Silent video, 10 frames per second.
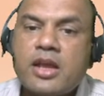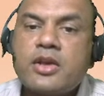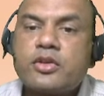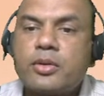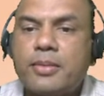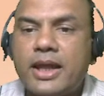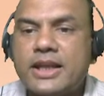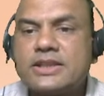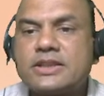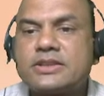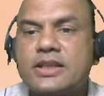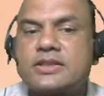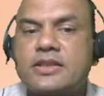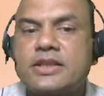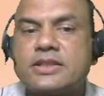So managing
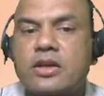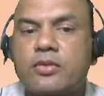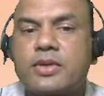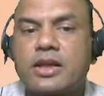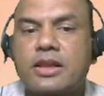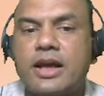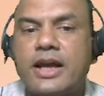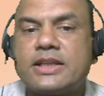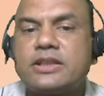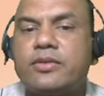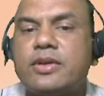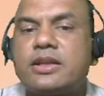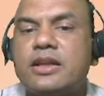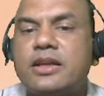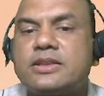sales ledger of the client,
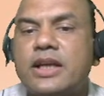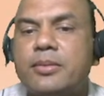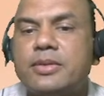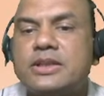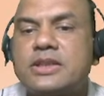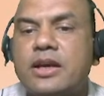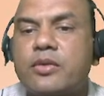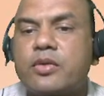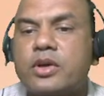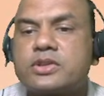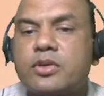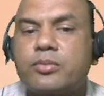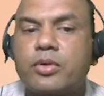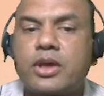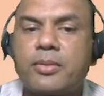saving his administrative cost
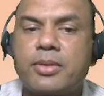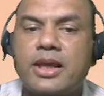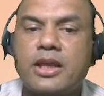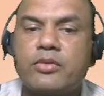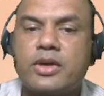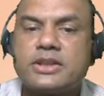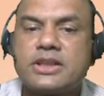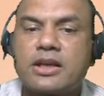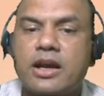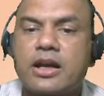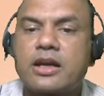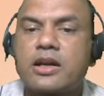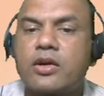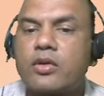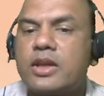of bookkeeping, invoicing, credit
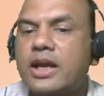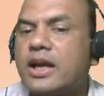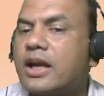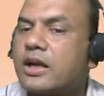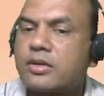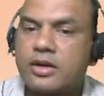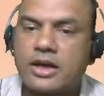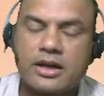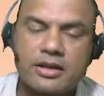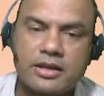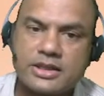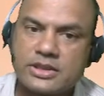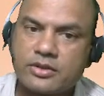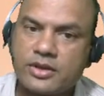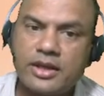controlling, and debt
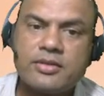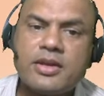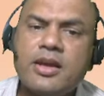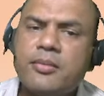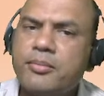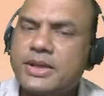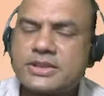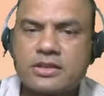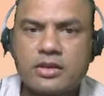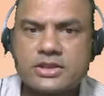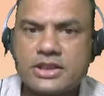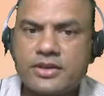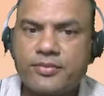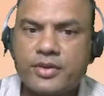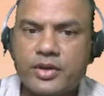collection. Okay, basic logic.
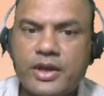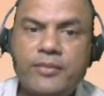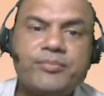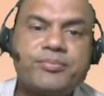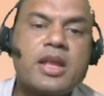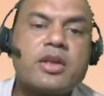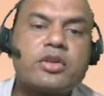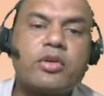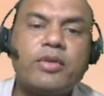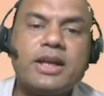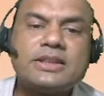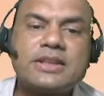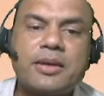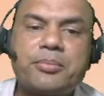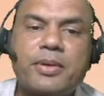Okay, so once
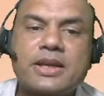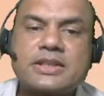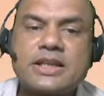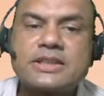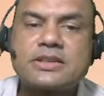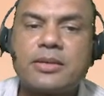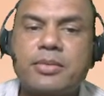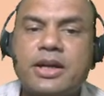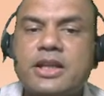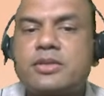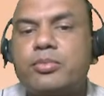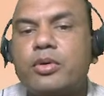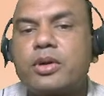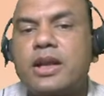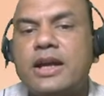I purchase somebody's
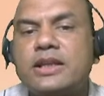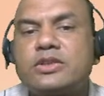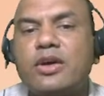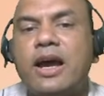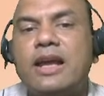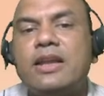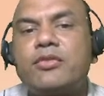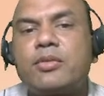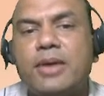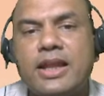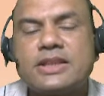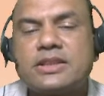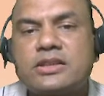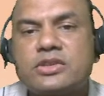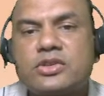book debt, so I'll have to manage
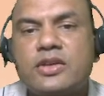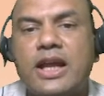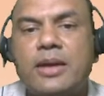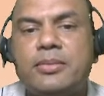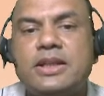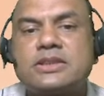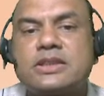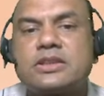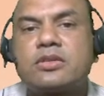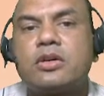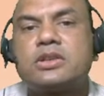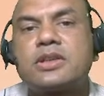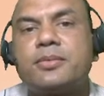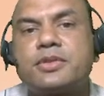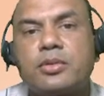it. So the administration cost
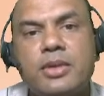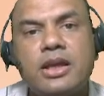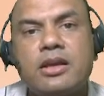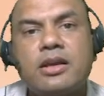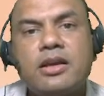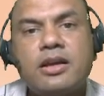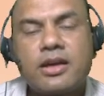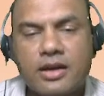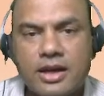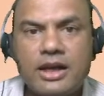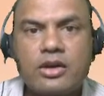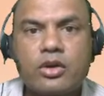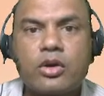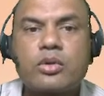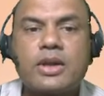comes to me, right?
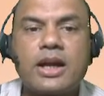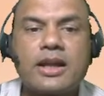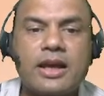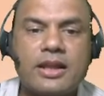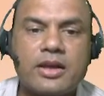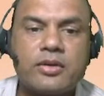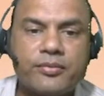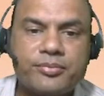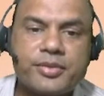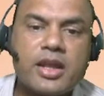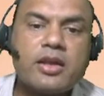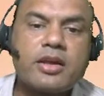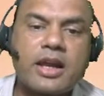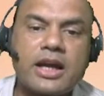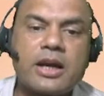Not to that guy now.
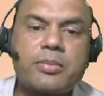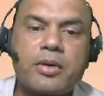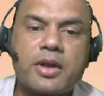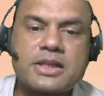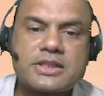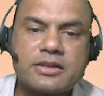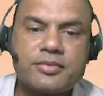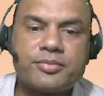Credit protection.